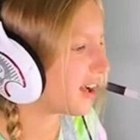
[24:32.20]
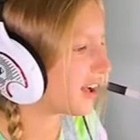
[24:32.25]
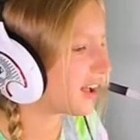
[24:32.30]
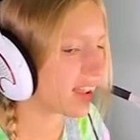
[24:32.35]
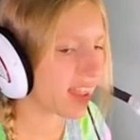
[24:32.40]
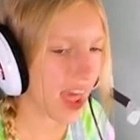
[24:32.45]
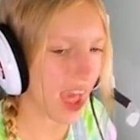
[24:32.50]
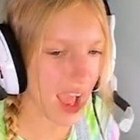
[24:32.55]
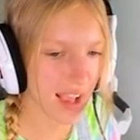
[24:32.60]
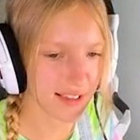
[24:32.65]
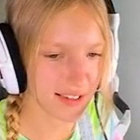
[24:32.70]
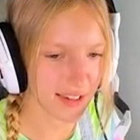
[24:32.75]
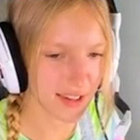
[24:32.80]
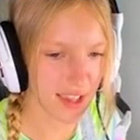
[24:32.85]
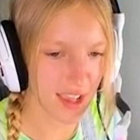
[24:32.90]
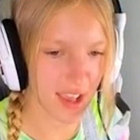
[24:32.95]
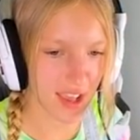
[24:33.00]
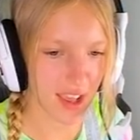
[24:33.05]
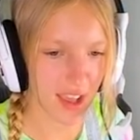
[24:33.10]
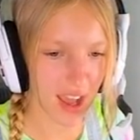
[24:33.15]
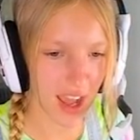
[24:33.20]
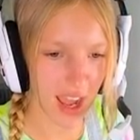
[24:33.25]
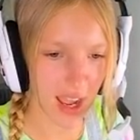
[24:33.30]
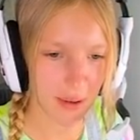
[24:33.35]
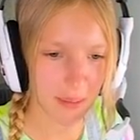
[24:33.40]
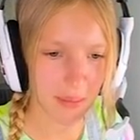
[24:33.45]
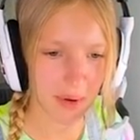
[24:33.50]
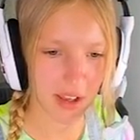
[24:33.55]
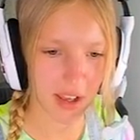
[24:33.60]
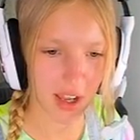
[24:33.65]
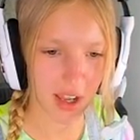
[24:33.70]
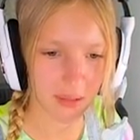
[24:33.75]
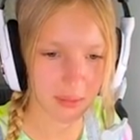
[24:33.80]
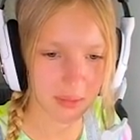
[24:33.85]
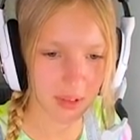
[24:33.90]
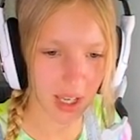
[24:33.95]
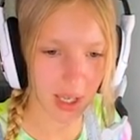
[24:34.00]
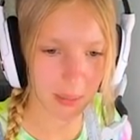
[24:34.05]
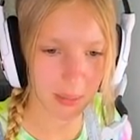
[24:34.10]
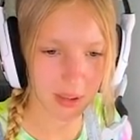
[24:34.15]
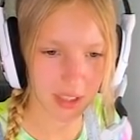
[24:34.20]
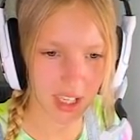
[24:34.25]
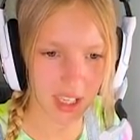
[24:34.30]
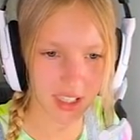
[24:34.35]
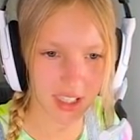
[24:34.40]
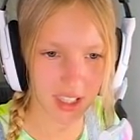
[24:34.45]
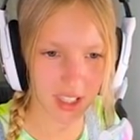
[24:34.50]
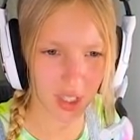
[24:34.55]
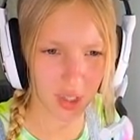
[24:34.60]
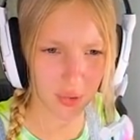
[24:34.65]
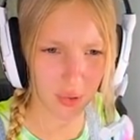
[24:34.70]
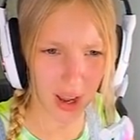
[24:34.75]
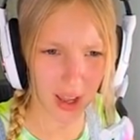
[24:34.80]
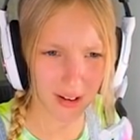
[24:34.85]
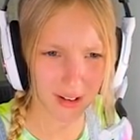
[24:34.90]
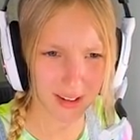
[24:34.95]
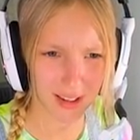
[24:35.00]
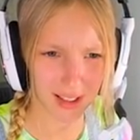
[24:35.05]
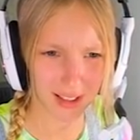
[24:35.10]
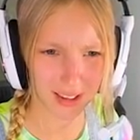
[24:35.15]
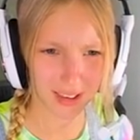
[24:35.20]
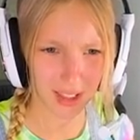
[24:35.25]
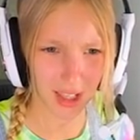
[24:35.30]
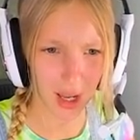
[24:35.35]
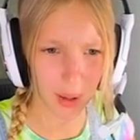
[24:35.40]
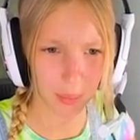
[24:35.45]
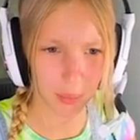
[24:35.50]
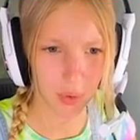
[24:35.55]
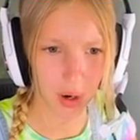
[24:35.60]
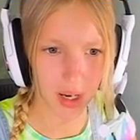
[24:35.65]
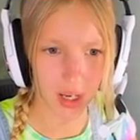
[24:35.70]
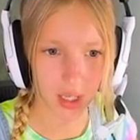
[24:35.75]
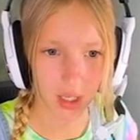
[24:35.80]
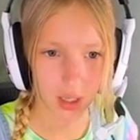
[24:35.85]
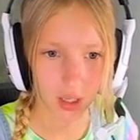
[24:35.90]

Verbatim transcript: That's it. I'm I'm I'm kicking you out of the club. Wait.